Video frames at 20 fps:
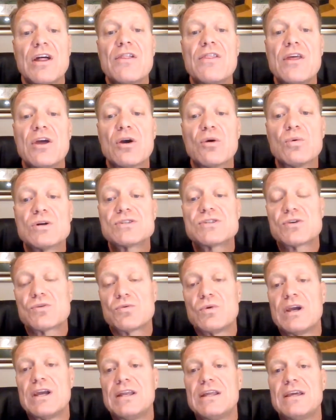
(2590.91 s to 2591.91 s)
There was
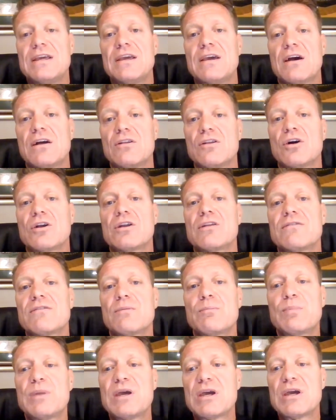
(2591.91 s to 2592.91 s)
already a lot of
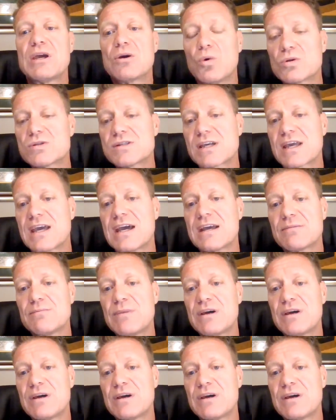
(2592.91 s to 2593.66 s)
the big AutoCAD